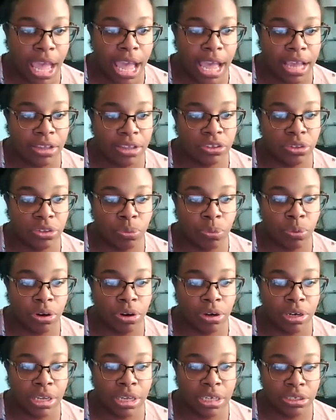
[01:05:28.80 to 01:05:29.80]
as the
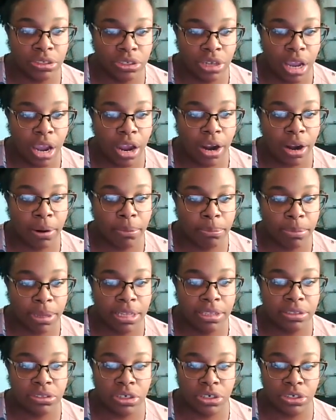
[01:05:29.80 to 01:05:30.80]
word kedar
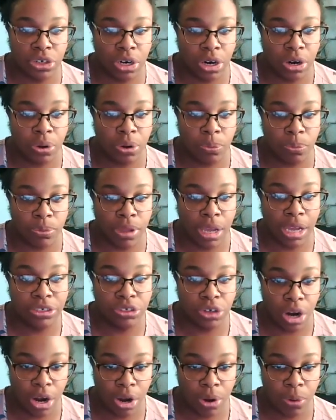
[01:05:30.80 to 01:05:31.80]
means a dark, a
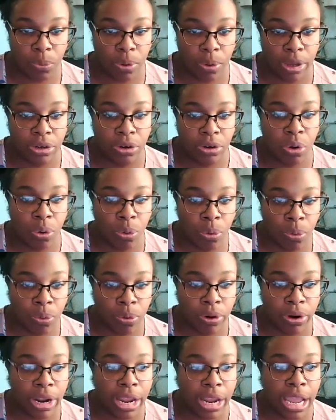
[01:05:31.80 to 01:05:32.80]
dark one
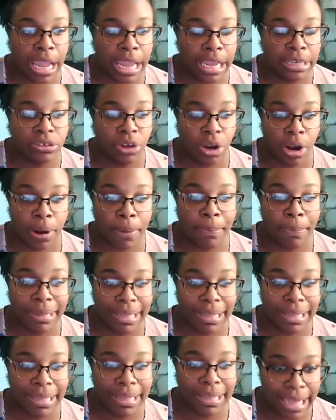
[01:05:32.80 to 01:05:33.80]
or a dark
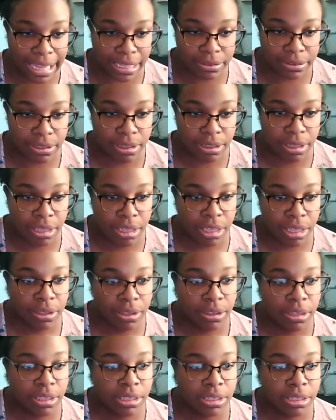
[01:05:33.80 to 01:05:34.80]
place.
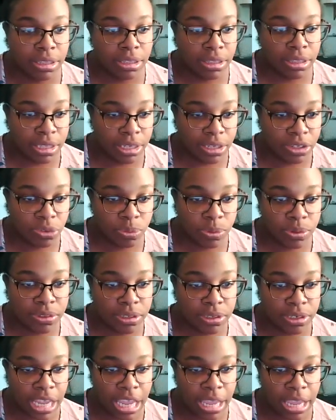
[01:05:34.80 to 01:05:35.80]
This was
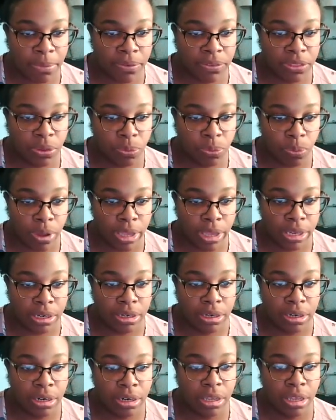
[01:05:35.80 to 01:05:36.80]
the name of the
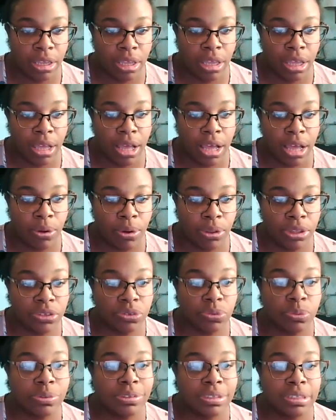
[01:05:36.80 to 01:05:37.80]
one,
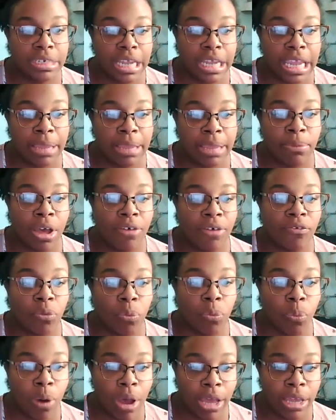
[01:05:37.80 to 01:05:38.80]
this was the name of
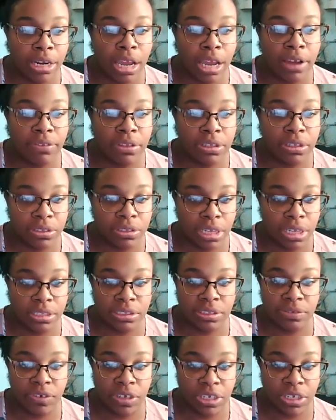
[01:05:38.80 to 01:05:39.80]
one of the
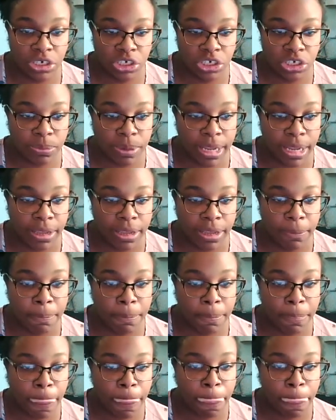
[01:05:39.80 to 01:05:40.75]
sons of Ishmael